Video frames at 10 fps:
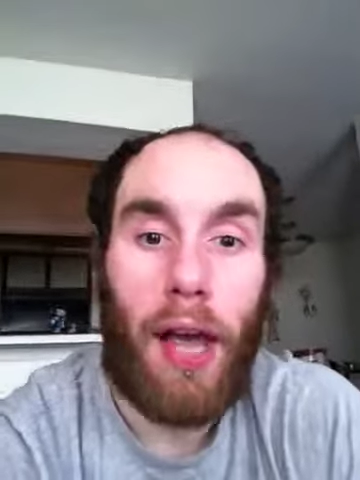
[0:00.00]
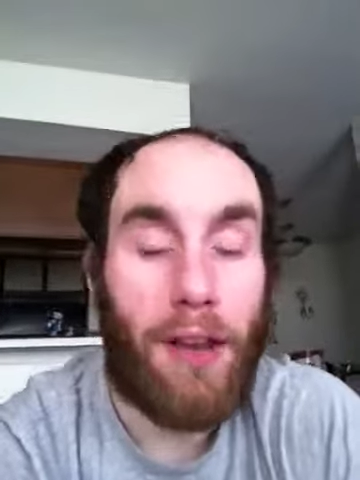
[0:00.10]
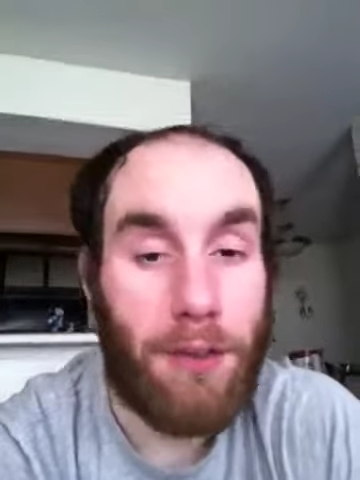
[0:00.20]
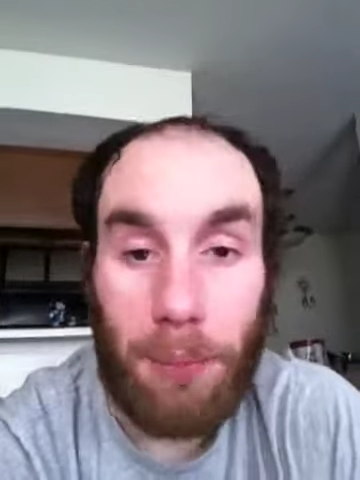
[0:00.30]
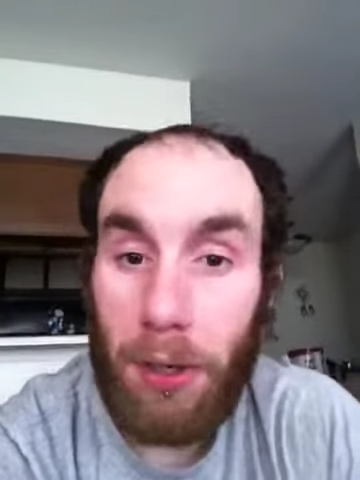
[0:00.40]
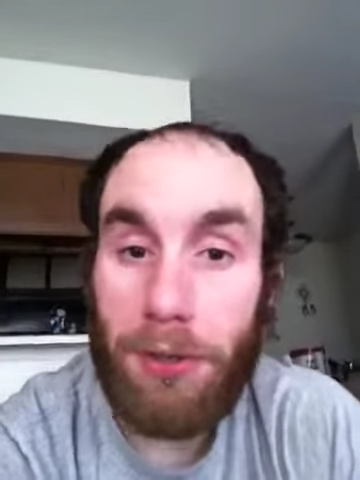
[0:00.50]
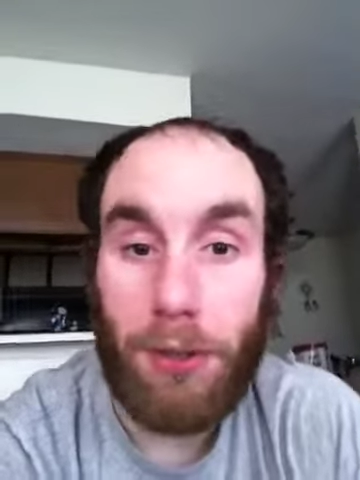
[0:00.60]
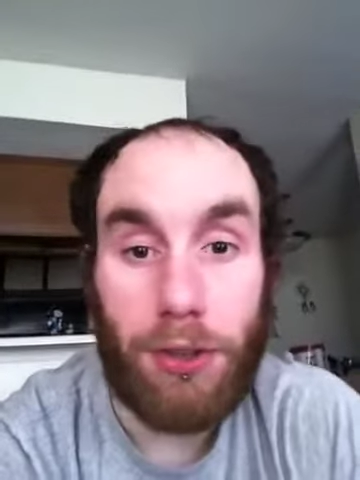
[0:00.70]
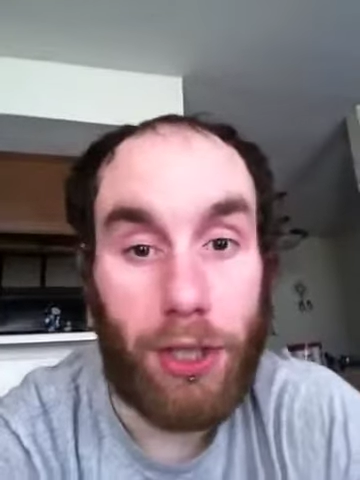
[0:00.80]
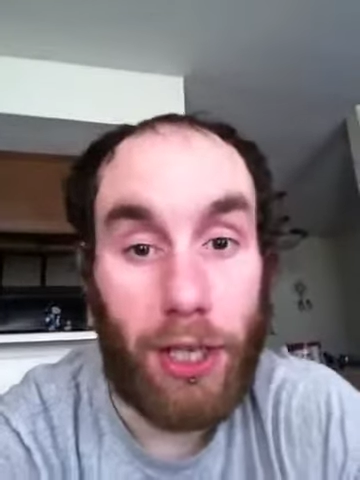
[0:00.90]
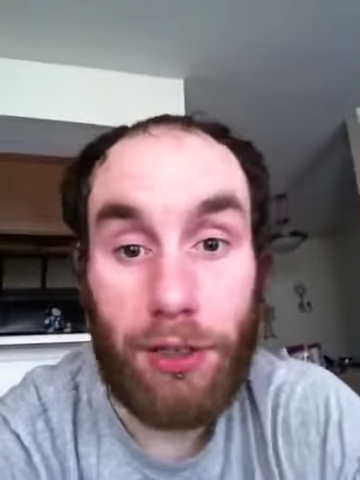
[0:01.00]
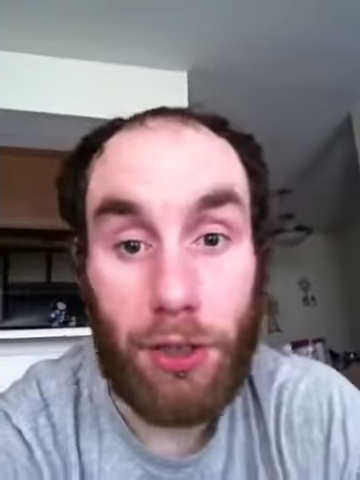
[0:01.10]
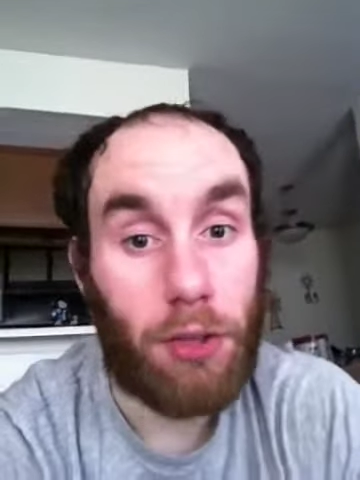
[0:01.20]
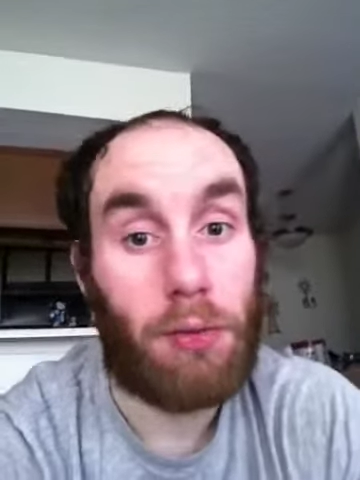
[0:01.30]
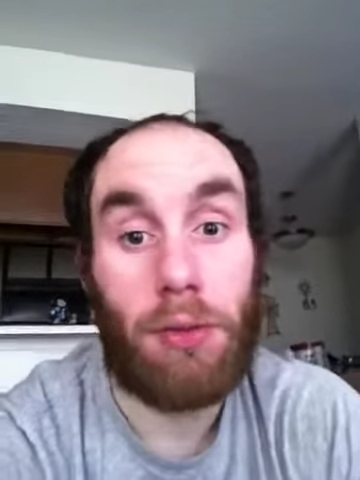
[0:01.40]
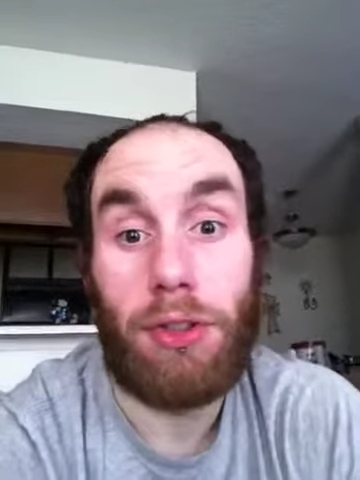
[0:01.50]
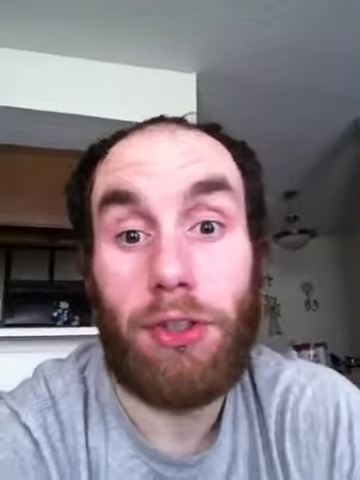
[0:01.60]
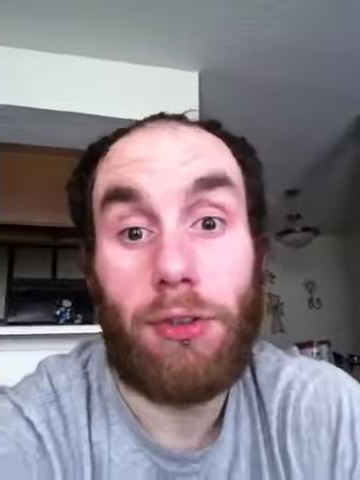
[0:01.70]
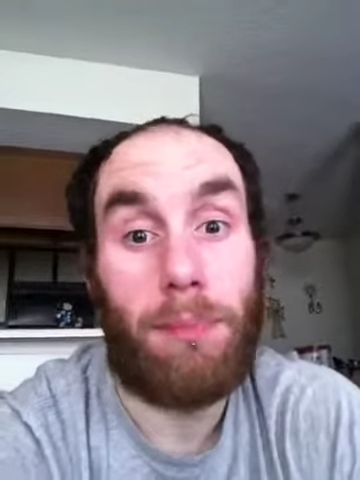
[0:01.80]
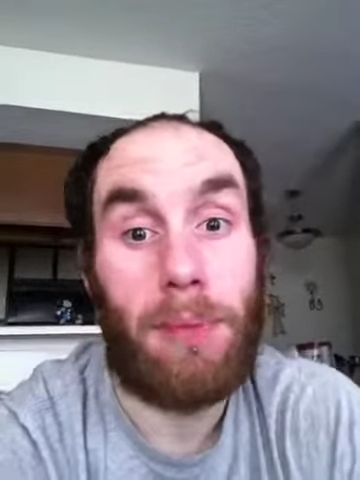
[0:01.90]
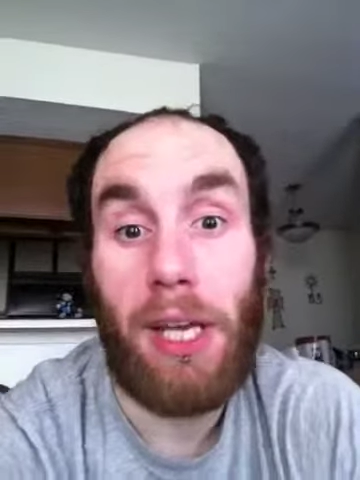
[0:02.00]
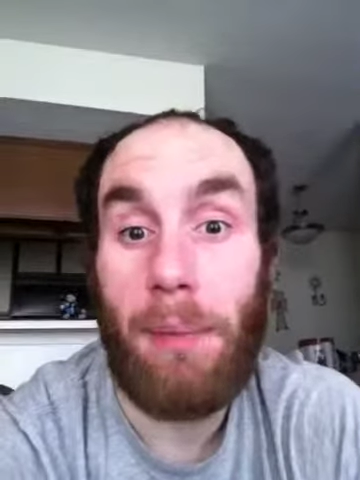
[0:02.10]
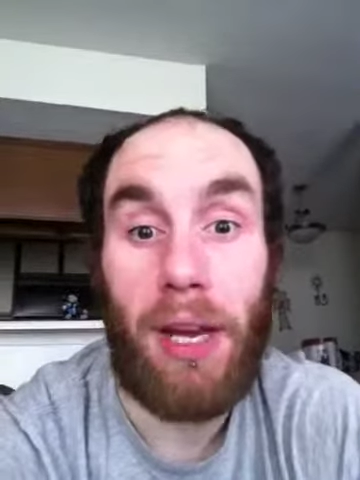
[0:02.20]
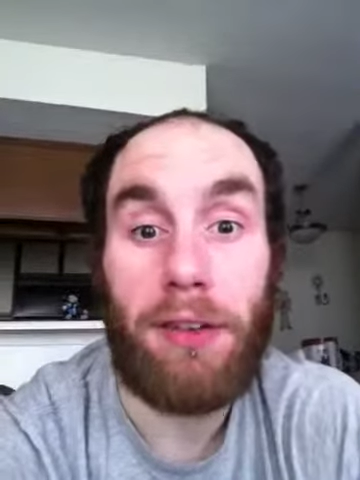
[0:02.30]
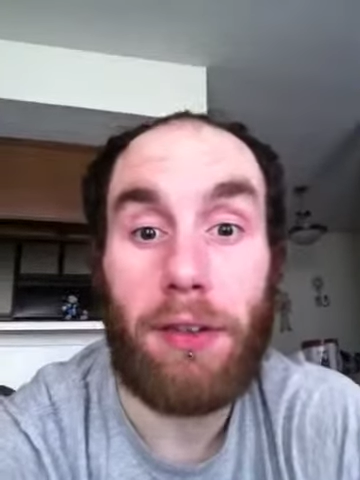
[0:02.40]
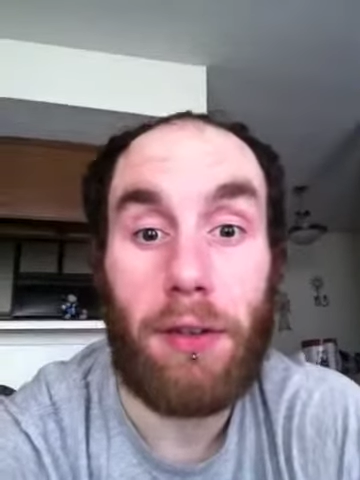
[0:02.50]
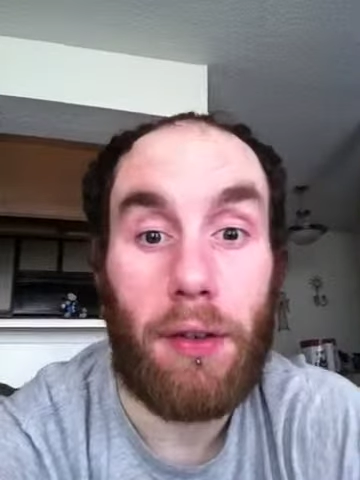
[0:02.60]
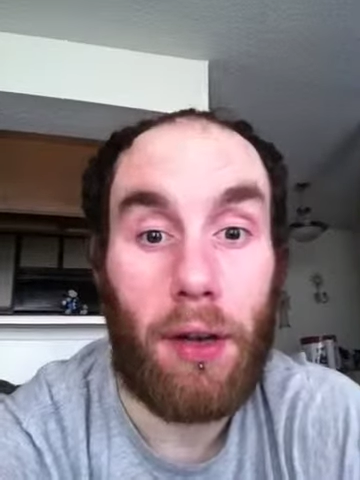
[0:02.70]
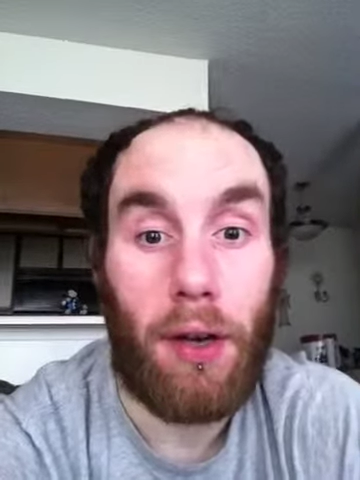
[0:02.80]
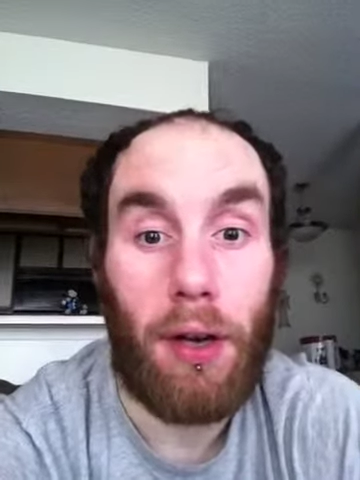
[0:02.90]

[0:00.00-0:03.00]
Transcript: as a person in general, just be amazing.